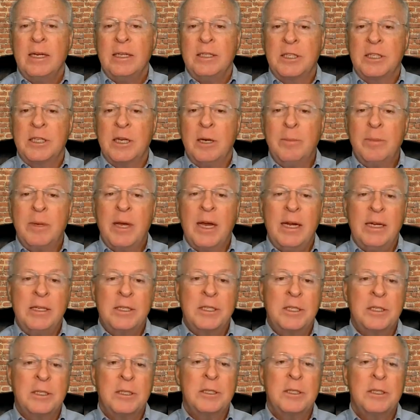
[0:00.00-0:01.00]
In some
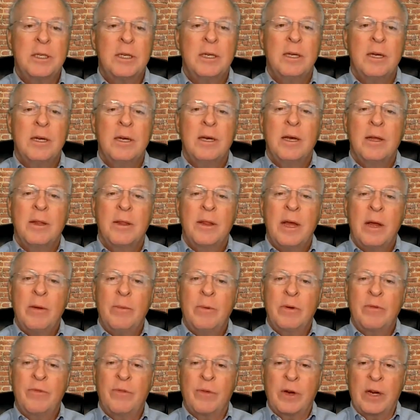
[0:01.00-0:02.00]
cases,
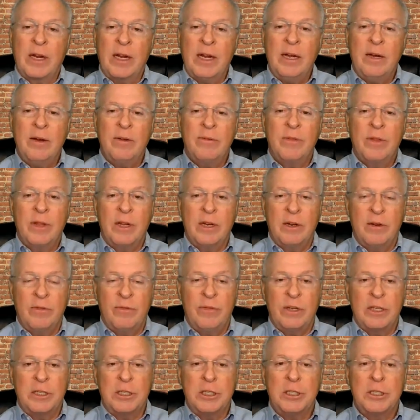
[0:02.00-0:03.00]
they would forgive the
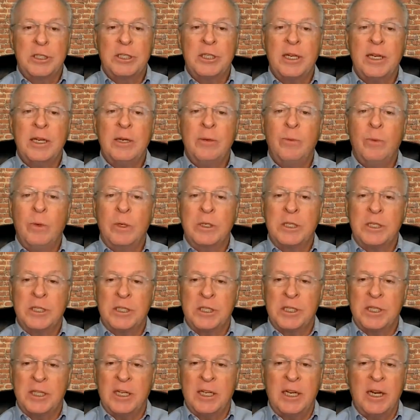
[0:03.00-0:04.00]
deficiency, which
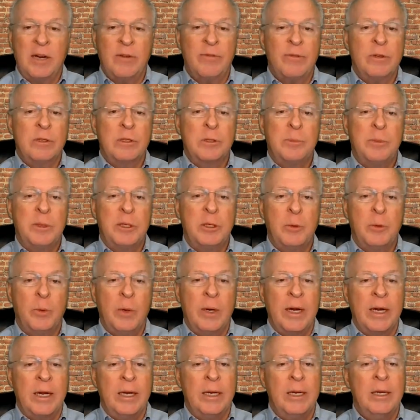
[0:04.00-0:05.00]
is the difference
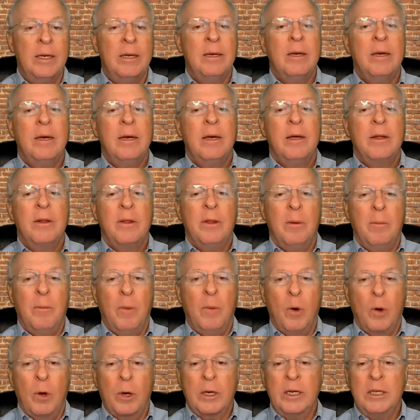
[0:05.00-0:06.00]
between the
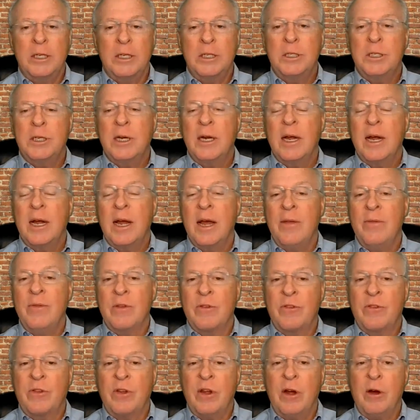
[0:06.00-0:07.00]
mortgage
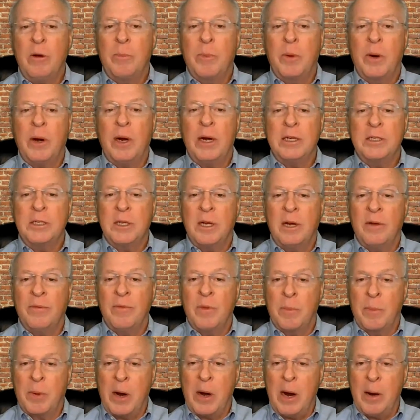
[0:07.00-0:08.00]
and the sale price
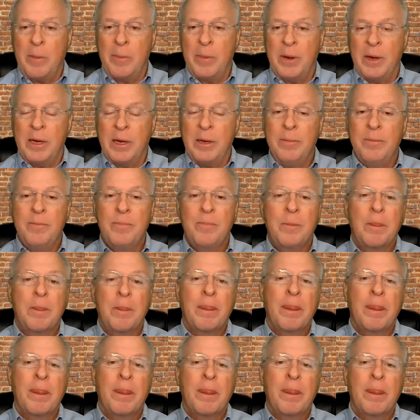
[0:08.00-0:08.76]
of the property.